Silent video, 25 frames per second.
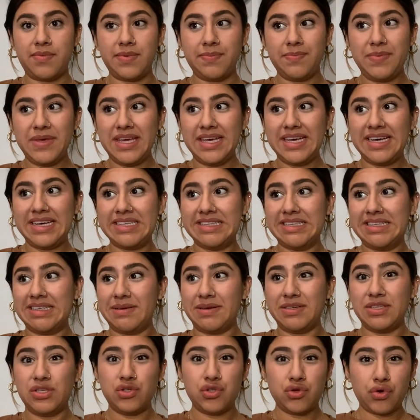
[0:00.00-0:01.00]
because
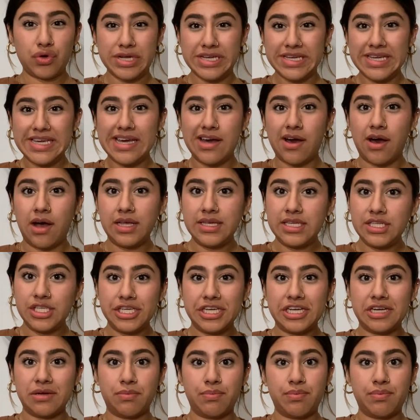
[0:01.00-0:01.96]
storing it all into your